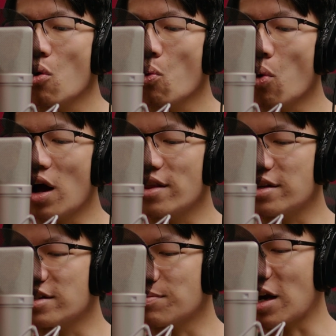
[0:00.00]
what
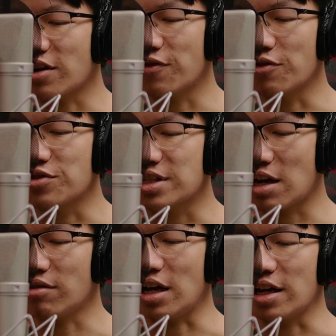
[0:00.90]
these microphones
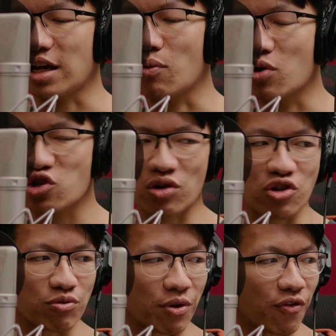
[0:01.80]
sound like and which one
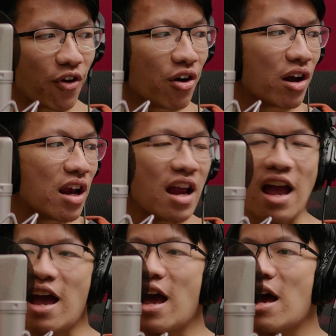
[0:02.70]
you prefer.
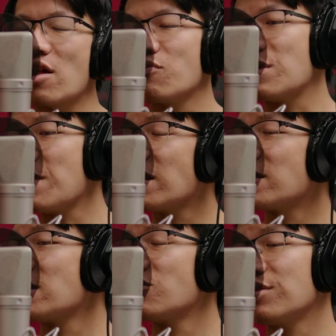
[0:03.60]
And we made
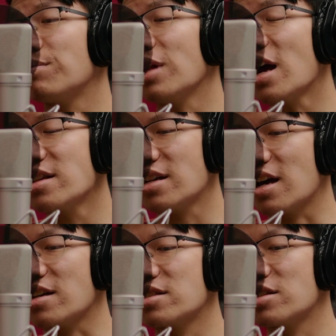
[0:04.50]
this into a blind
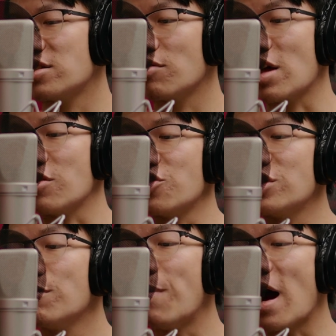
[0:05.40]
test so that there's
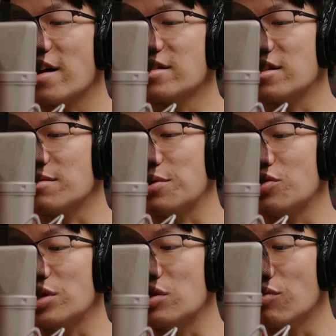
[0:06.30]
no biases
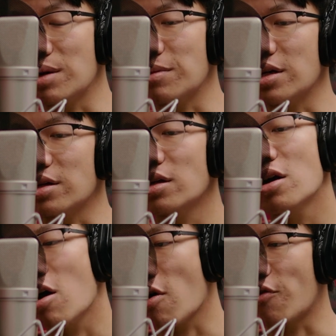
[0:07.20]
between Neumann
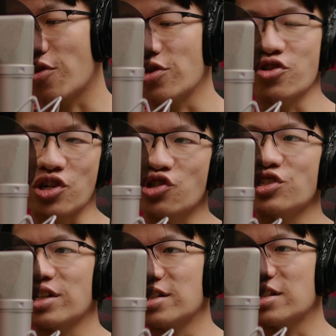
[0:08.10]
over the
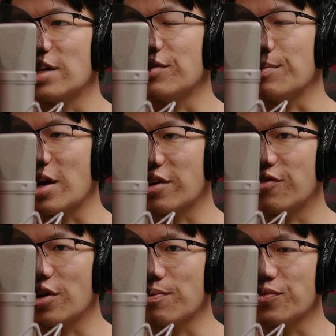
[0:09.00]
JJ67
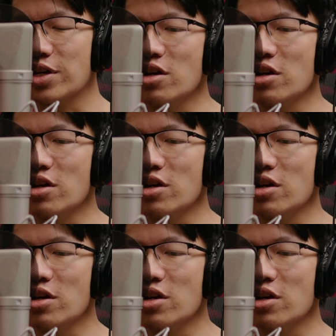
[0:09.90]
microphone.